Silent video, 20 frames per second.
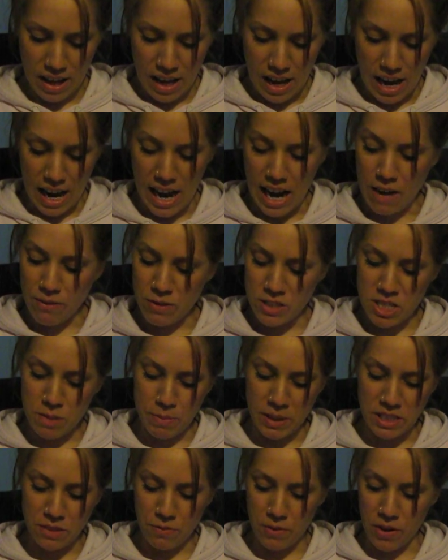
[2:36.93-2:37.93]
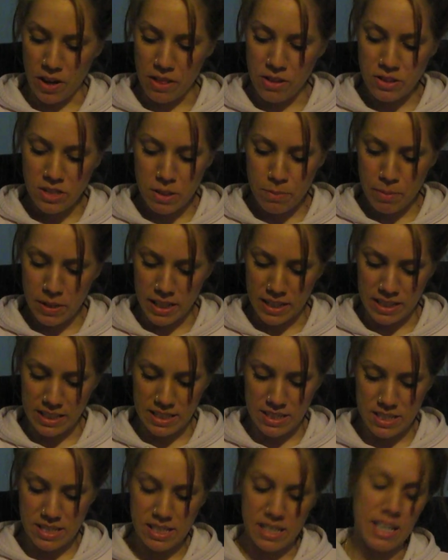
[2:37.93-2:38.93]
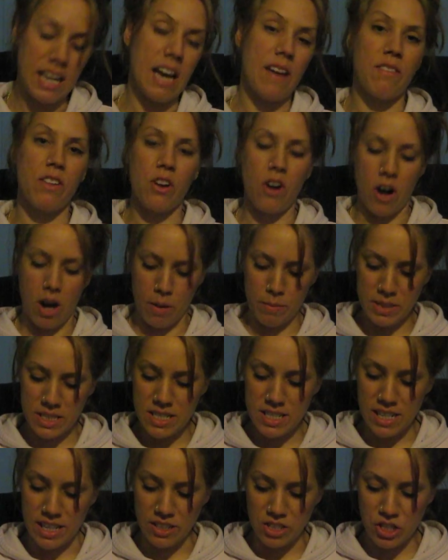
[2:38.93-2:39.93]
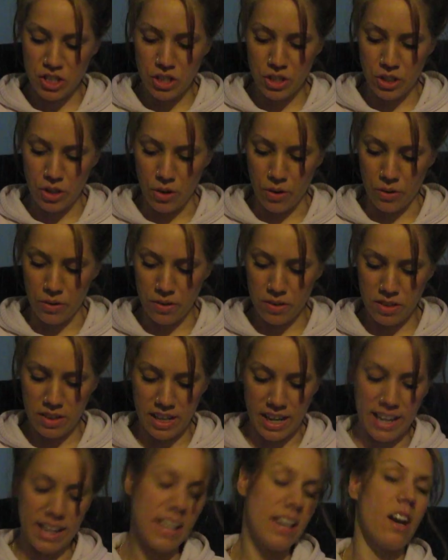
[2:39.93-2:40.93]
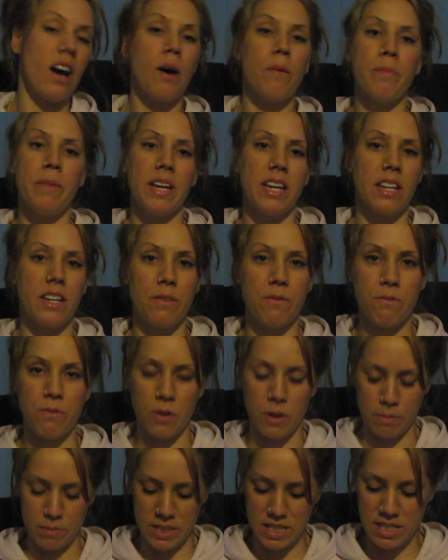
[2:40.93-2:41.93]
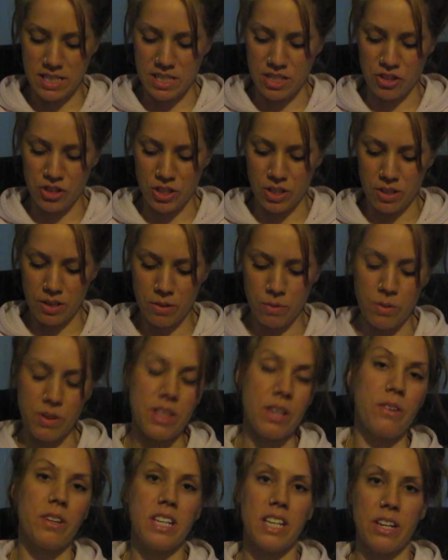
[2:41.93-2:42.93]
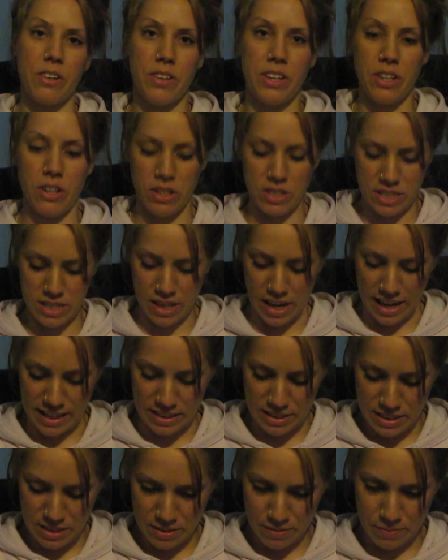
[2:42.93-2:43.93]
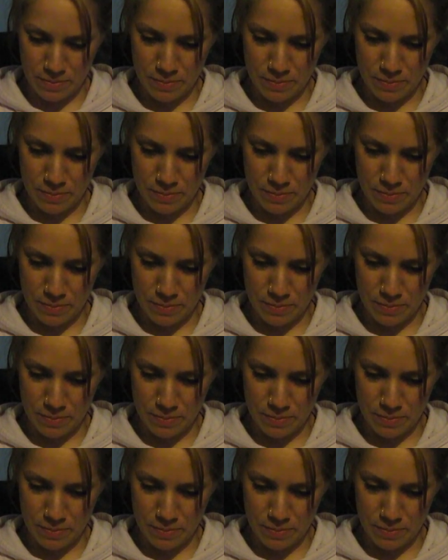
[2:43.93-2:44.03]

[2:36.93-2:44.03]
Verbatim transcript: I have respect for others' opinions and have the common sense to know that I cannot make an informed decision without hearing all sides.